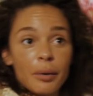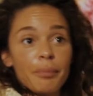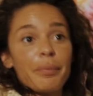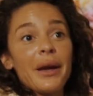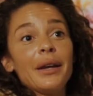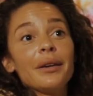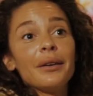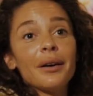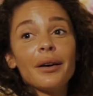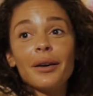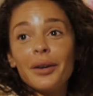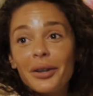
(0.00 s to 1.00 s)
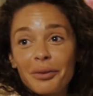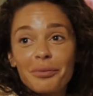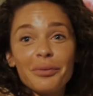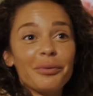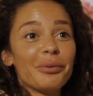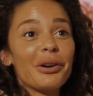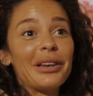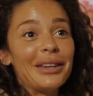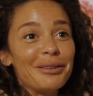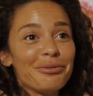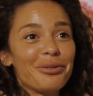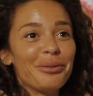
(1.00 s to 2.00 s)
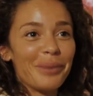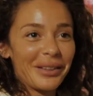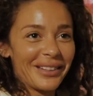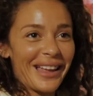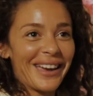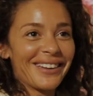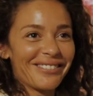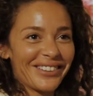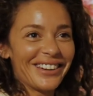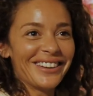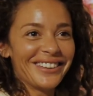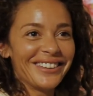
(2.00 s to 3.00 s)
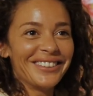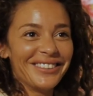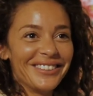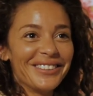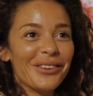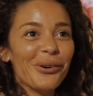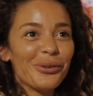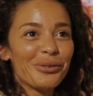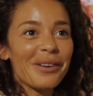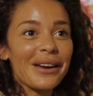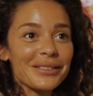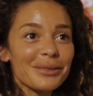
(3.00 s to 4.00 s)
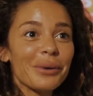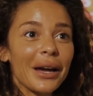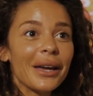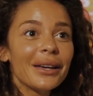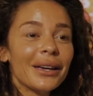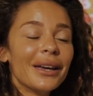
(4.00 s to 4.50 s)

pain relief, but like really the old-fashioned way.